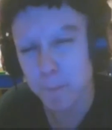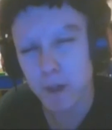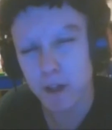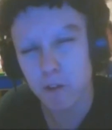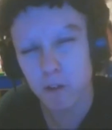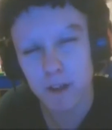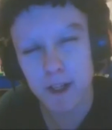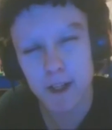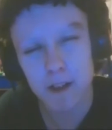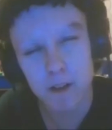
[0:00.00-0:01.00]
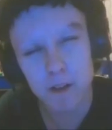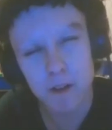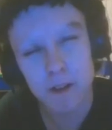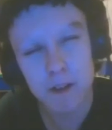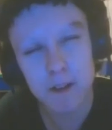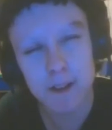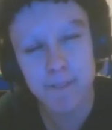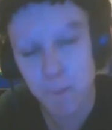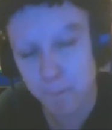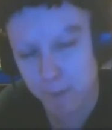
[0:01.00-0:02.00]
get the
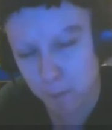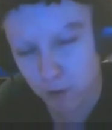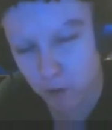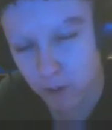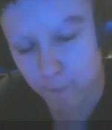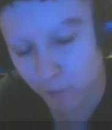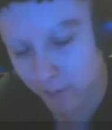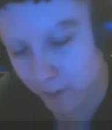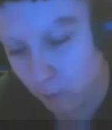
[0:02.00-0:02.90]
memo of where you are.